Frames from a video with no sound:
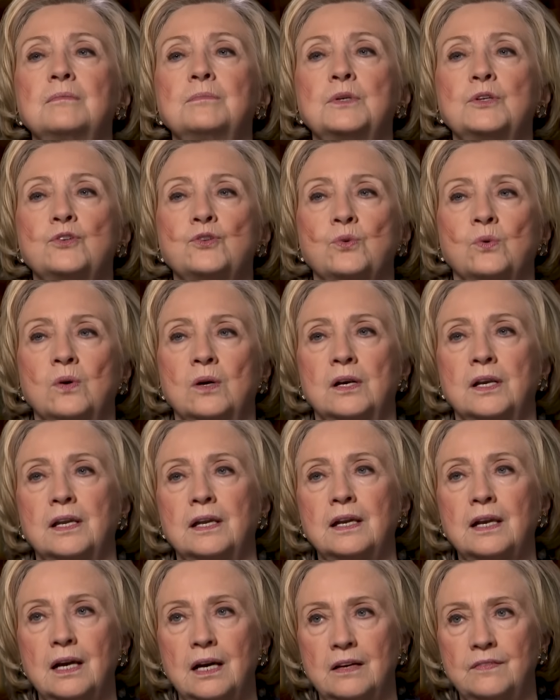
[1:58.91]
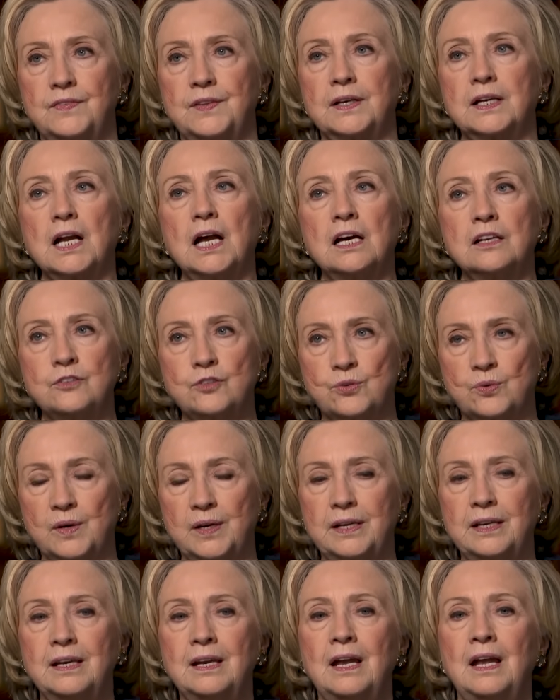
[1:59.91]
a majority of the
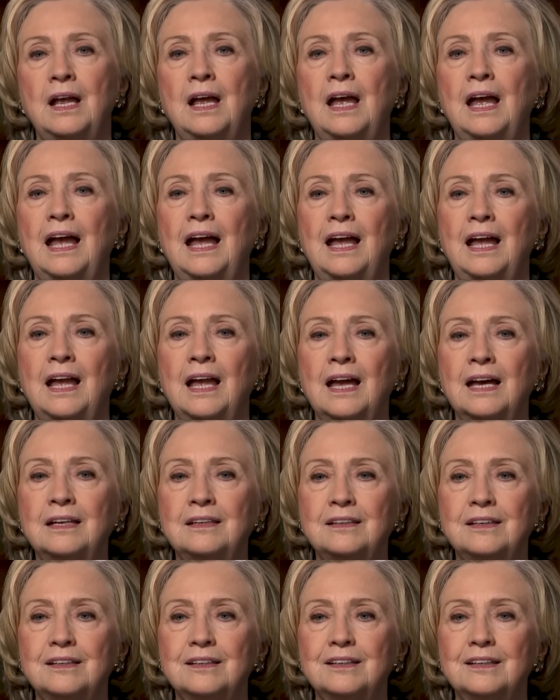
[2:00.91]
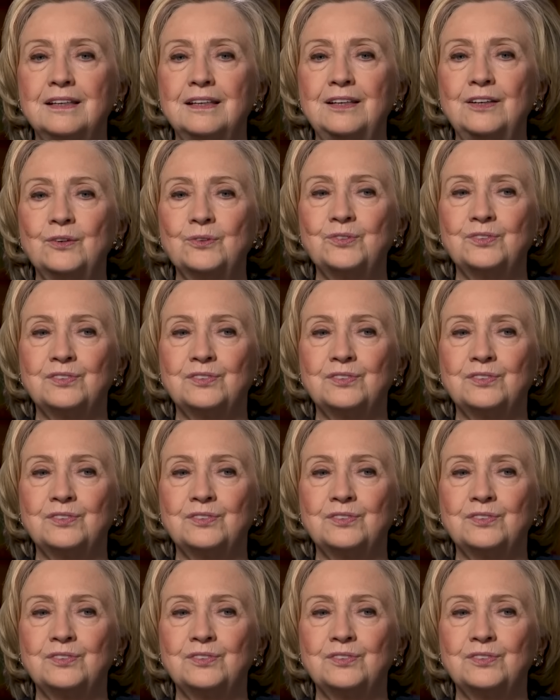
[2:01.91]
country. And, you know,